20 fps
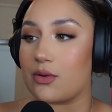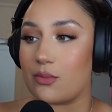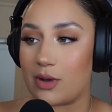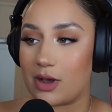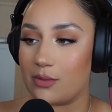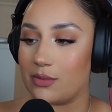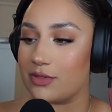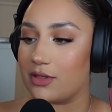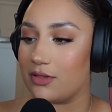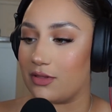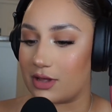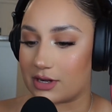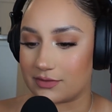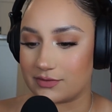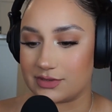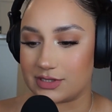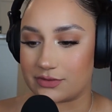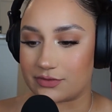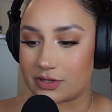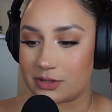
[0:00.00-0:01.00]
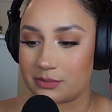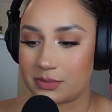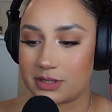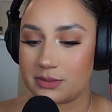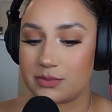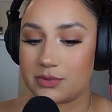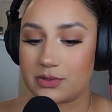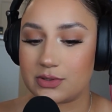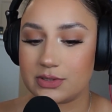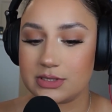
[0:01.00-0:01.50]
well with a lot of different
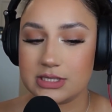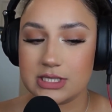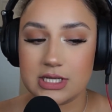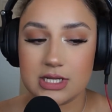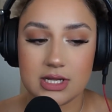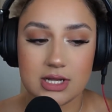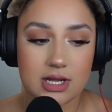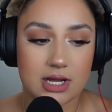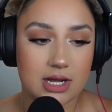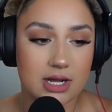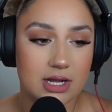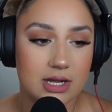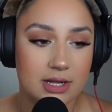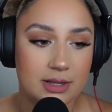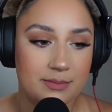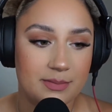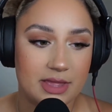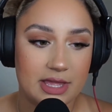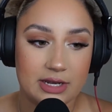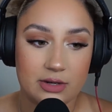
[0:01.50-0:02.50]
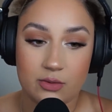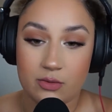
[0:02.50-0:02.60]
people and